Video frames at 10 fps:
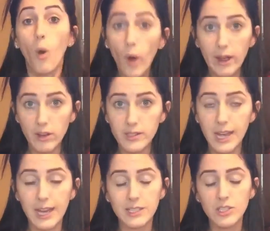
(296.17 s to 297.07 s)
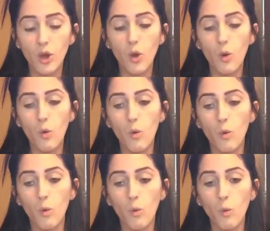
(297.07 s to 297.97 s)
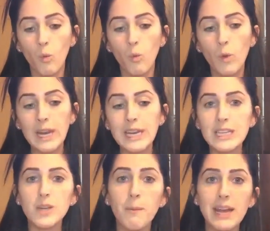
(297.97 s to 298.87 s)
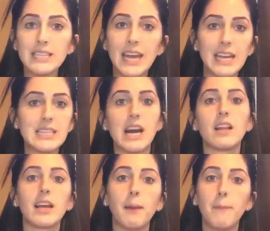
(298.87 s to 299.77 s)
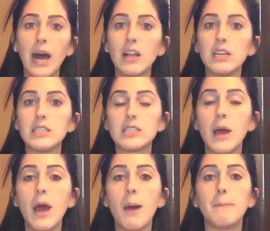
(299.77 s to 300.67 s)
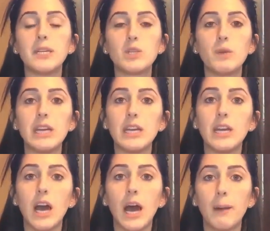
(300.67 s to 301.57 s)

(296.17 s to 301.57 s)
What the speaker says: oils. And so we need to maintain a delicate balance between